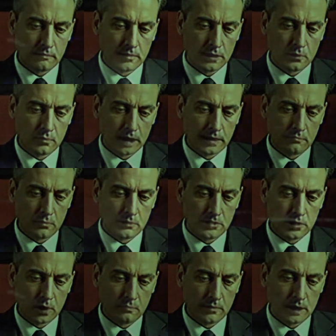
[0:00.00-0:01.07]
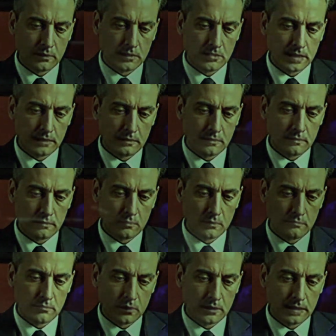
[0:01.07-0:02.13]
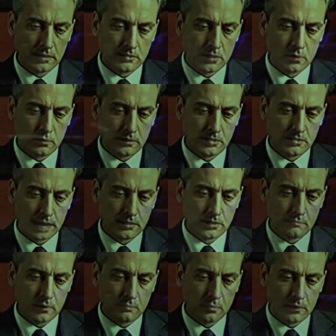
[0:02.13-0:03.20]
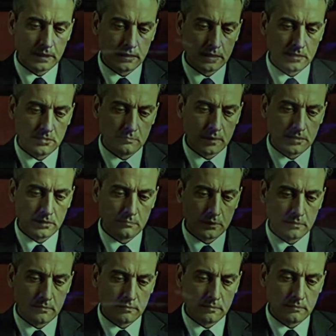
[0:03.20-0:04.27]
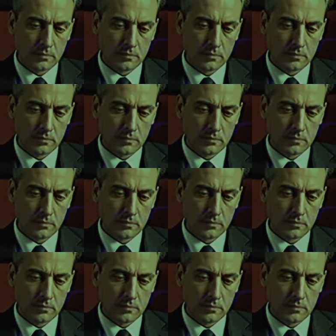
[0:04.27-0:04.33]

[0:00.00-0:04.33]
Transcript: The grave was not very deep, but fully as good as that of the previous specimen,